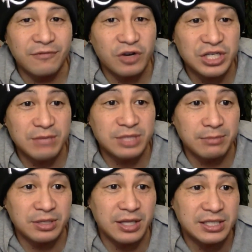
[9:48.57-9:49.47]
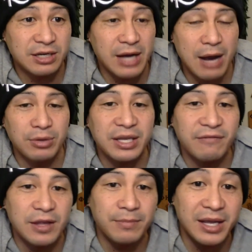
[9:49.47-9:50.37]
for GM Tom Telesco, I would
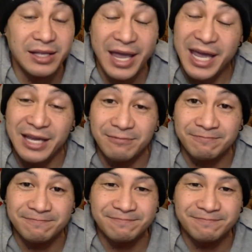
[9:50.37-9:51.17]
give them an A.